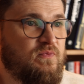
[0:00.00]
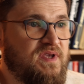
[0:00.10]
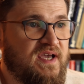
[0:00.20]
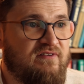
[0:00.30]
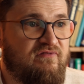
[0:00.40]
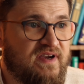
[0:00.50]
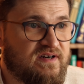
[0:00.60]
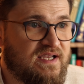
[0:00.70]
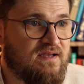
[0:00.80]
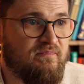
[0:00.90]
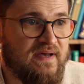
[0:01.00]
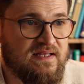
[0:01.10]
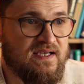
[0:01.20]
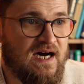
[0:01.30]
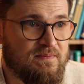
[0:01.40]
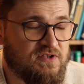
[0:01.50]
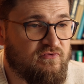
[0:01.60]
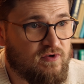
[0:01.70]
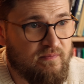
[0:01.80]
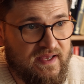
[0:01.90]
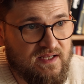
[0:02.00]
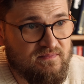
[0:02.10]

be a very compelling option for many